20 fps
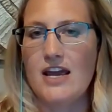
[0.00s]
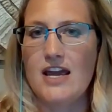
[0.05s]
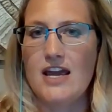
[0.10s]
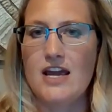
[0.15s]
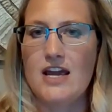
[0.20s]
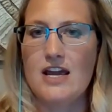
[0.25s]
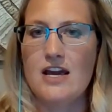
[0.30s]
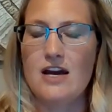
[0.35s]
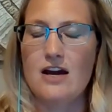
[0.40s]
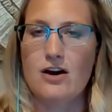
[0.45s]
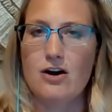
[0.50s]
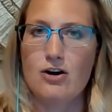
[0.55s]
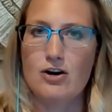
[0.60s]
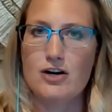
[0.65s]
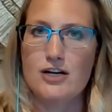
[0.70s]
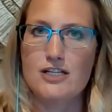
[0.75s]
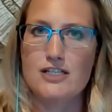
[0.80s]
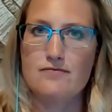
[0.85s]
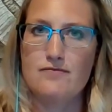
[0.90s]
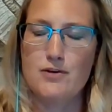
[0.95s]
a
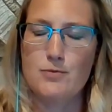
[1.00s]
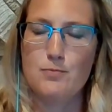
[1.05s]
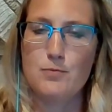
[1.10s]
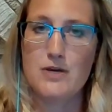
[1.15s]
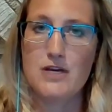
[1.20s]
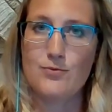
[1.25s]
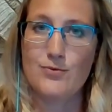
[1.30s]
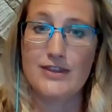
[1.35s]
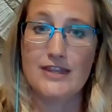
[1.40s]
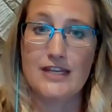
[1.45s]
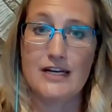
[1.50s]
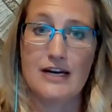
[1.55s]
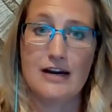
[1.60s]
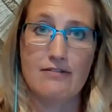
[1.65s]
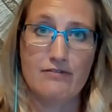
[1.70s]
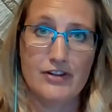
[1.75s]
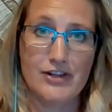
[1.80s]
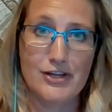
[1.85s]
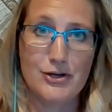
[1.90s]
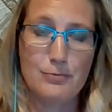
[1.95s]
RSVP with an
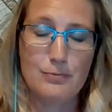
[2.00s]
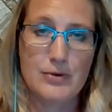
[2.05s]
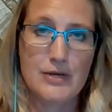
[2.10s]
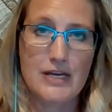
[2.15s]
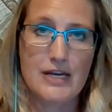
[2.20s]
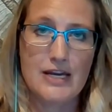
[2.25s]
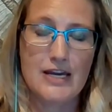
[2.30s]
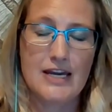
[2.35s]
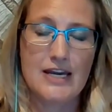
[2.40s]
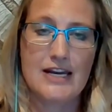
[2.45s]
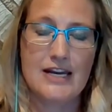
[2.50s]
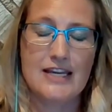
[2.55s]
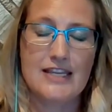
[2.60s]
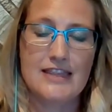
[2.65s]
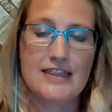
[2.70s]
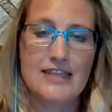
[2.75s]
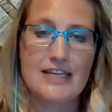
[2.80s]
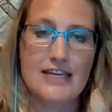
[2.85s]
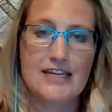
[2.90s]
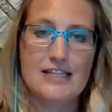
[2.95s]
envelope. And I
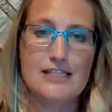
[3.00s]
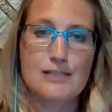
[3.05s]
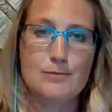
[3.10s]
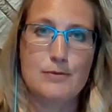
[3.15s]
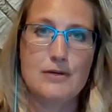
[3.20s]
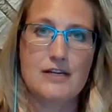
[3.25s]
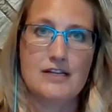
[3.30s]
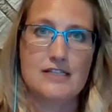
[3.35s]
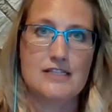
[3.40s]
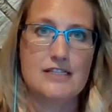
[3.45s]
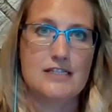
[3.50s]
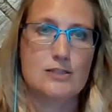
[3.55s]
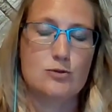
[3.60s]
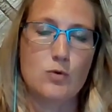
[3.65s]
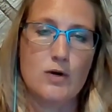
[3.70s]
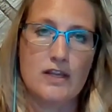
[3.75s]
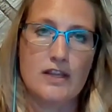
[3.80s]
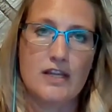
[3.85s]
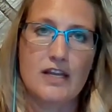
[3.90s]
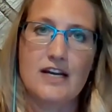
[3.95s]
think it's because it's
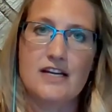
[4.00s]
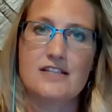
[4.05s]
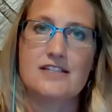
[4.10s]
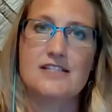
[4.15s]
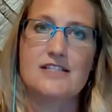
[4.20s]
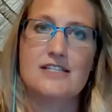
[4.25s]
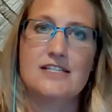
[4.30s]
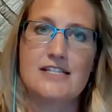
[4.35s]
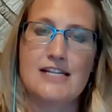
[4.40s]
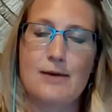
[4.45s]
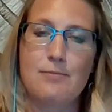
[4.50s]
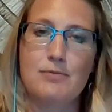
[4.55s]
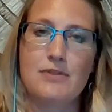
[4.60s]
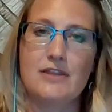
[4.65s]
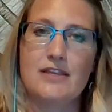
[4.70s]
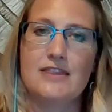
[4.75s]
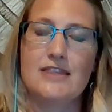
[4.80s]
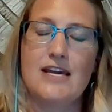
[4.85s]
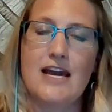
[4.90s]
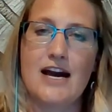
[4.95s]
one less step
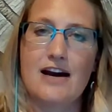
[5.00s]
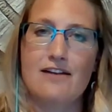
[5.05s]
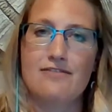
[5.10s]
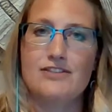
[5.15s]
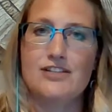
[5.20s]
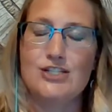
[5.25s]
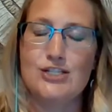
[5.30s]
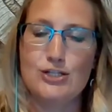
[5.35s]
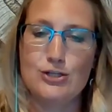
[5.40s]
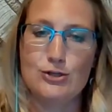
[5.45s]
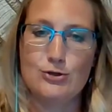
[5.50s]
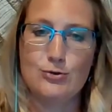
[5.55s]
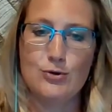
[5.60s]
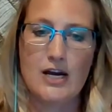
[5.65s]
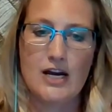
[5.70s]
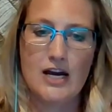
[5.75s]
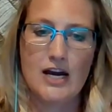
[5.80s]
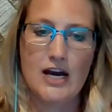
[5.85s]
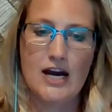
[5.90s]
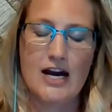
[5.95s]
that they have to do.
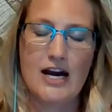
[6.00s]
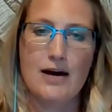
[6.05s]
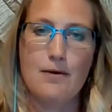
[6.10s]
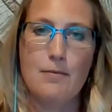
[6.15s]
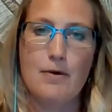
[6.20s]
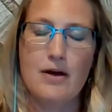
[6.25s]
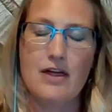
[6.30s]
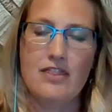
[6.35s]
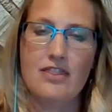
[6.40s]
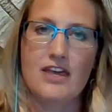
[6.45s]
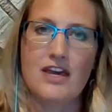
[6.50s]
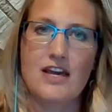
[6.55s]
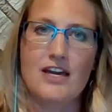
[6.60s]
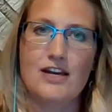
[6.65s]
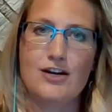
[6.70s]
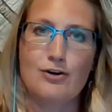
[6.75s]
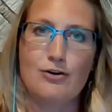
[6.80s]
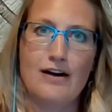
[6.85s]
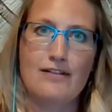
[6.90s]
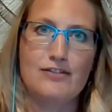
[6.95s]
Um, they
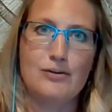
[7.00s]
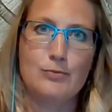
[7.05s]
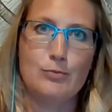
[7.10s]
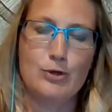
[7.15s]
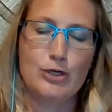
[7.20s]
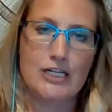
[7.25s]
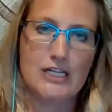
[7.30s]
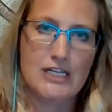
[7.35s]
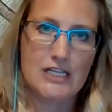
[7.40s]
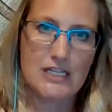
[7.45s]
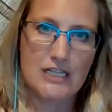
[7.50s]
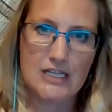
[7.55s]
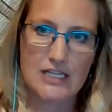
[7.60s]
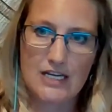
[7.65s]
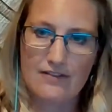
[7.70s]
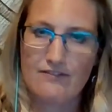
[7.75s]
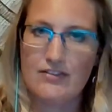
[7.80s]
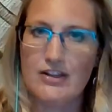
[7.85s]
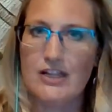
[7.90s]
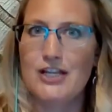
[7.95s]
don't have to put it in the
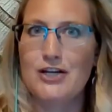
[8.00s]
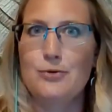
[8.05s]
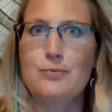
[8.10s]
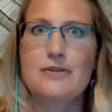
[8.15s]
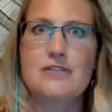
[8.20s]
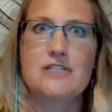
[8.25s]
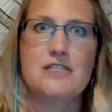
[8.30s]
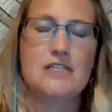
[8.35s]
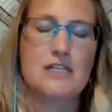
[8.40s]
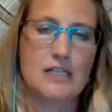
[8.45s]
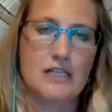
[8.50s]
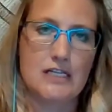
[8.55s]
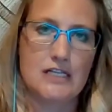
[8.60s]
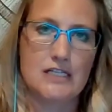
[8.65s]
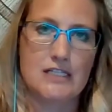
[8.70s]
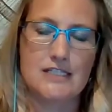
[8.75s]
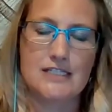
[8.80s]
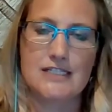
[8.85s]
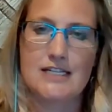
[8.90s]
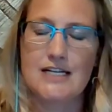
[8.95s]
envelope, seal
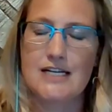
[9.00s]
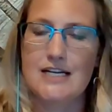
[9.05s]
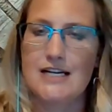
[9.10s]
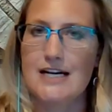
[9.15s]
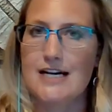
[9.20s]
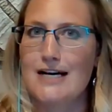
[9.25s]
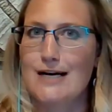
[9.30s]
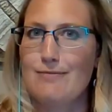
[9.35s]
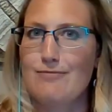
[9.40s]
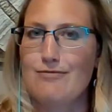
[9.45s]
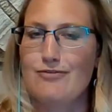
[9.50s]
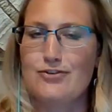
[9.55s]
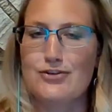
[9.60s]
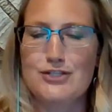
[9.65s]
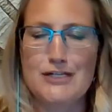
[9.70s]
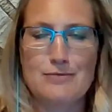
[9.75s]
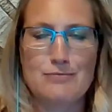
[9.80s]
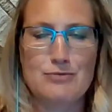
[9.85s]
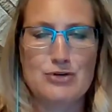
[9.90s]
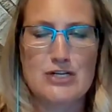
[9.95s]
it. Um, for
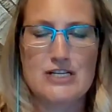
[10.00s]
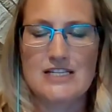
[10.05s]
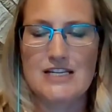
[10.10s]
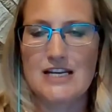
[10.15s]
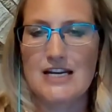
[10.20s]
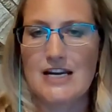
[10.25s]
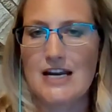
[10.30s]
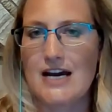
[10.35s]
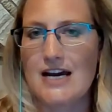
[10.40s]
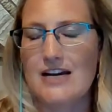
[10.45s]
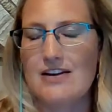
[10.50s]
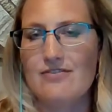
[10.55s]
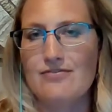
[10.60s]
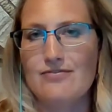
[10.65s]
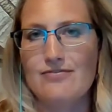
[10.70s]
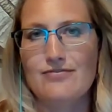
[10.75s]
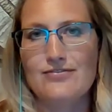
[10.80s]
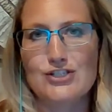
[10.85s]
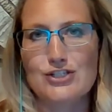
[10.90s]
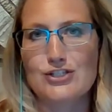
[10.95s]
some reason, I've
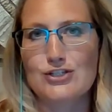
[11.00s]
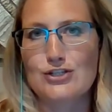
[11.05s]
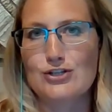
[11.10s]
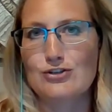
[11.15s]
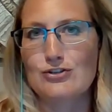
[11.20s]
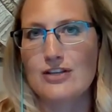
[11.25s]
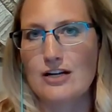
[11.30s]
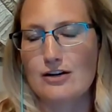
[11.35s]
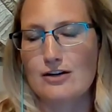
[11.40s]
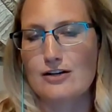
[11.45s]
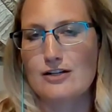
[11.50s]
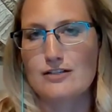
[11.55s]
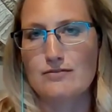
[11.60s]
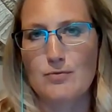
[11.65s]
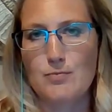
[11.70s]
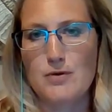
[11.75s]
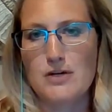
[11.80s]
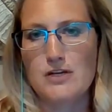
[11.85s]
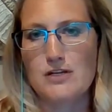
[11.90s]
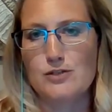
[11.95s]
just heard that
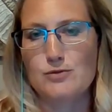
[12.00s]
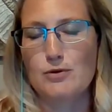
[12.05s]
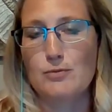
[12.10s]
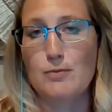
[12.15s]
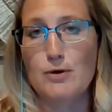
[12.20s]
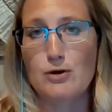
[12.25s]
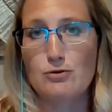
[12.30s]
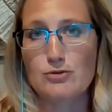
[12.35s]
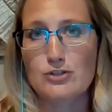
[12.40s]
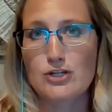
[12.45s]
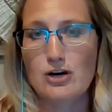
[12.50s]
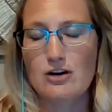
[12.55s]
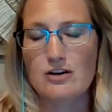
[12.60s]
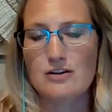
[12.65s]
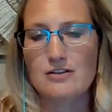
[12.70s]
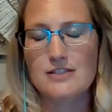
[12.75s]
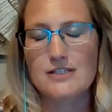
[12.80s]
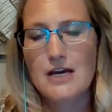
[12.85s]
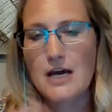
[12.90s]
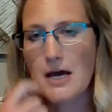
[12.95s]
RSVPs with
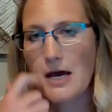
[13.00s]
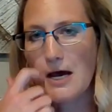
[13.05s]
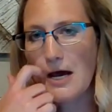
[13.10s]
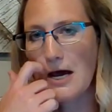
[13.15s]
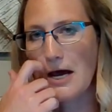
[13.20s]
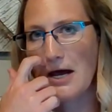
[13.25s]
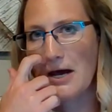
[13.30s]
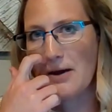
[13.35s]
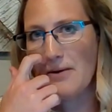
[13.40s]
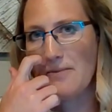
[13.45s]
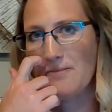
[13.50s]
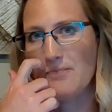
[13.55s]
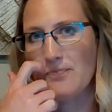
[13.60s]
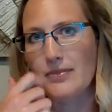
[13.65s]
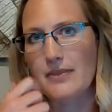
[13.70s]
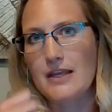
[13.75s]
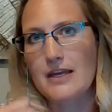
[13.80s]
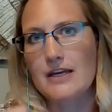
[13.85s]
postcards um,